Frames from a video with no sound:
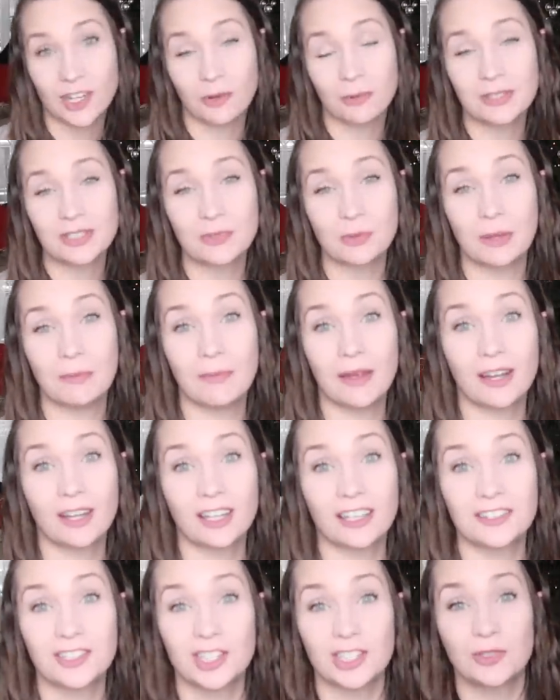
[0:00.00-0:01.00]
start with sweet
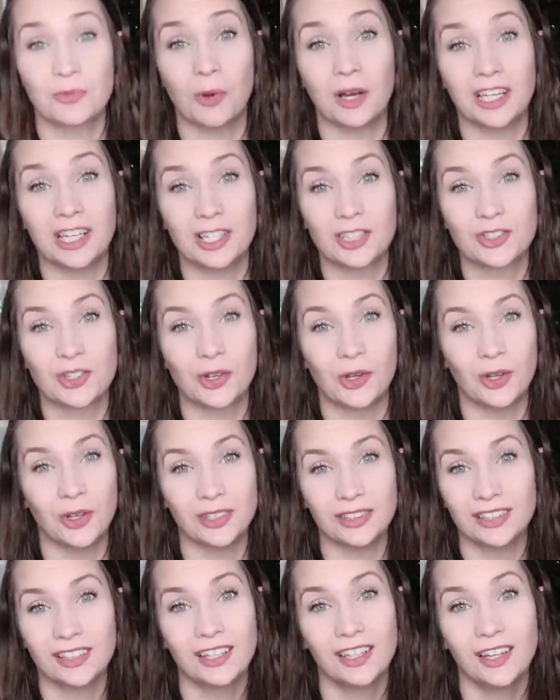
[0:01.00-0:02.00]
Meredith. She's one year
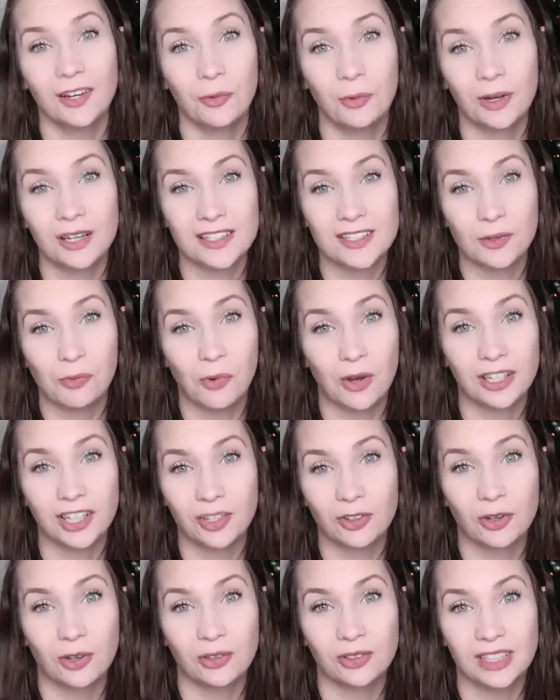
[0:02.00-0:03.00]
old. What does a
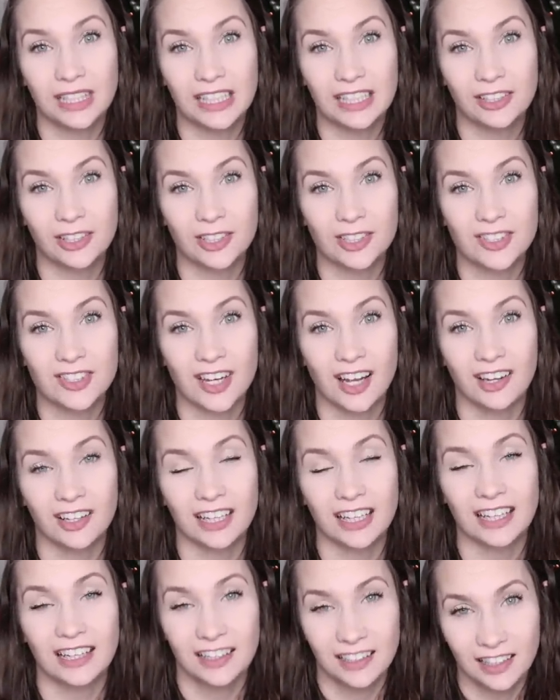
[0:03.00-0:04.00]
one-year-old need in her
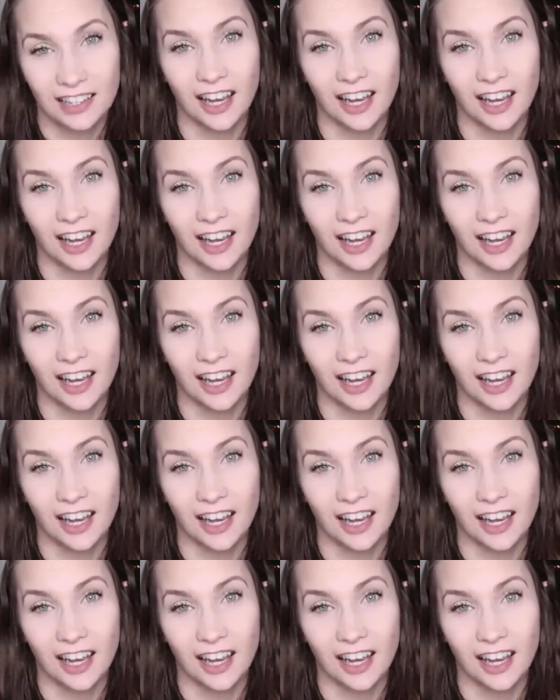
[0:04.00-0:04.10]
stocking?